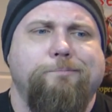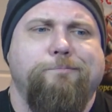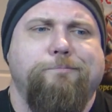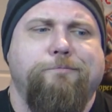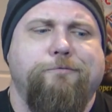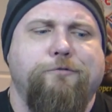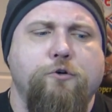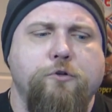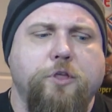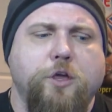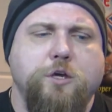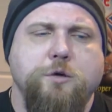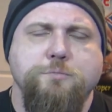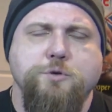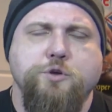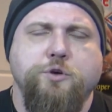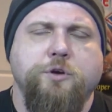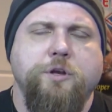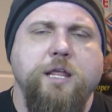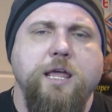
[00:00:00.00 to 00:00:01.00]
for the
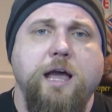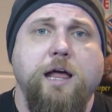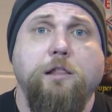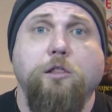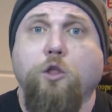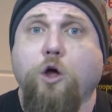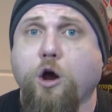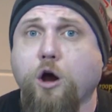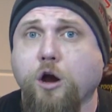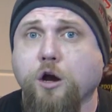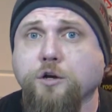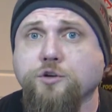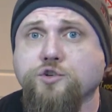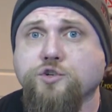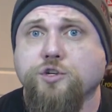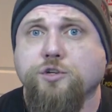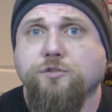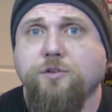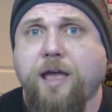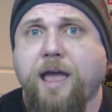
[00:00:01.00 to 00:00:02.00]
community at
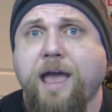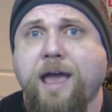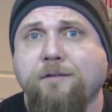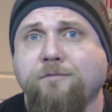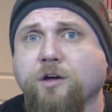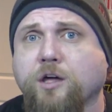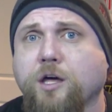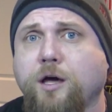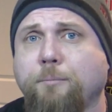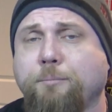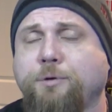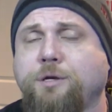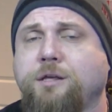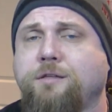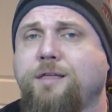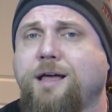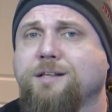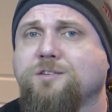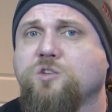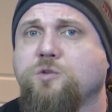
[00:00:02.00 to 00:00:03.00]
large to have a company
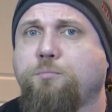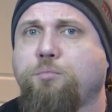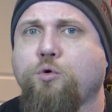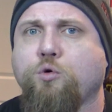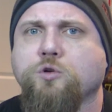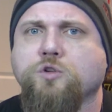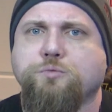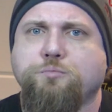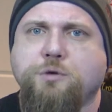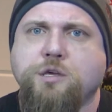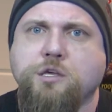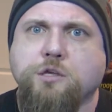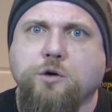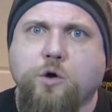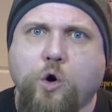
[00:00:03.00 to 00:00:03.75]
that supports being